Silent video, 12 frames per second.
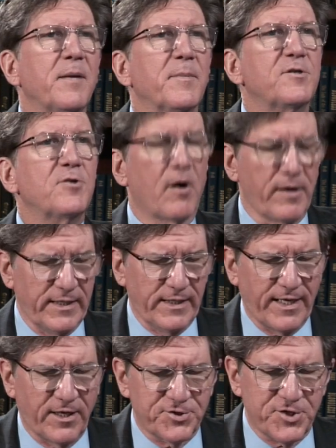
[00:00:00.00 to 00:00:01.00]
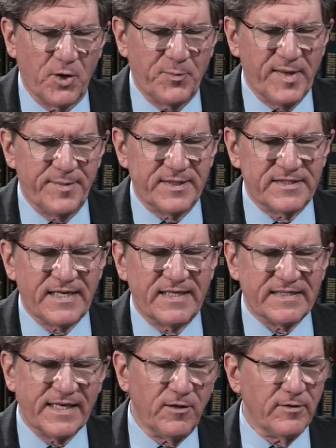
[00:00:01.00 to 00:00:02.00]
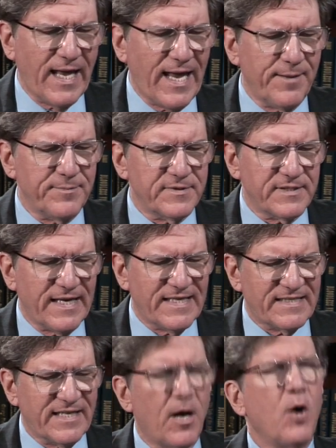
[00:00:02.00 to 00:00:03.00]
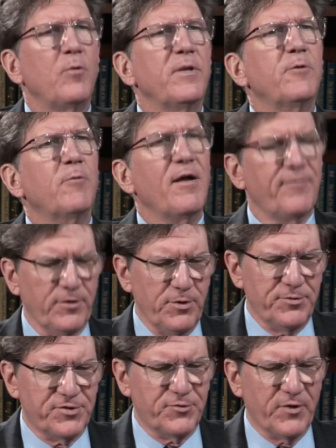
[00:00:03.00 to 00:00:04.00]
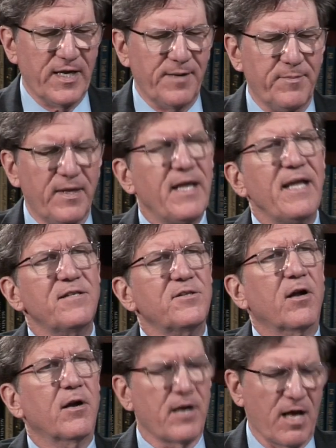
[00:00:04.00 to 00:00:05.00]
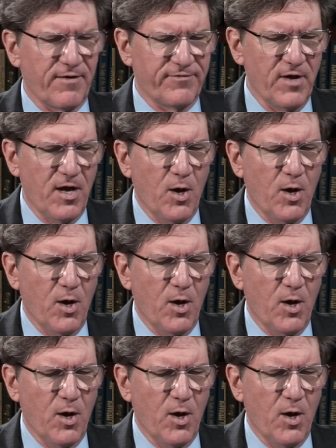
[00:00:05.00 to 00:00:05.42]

Majority Leader Joe Pittman said skill games is the only revenue stream he's heard of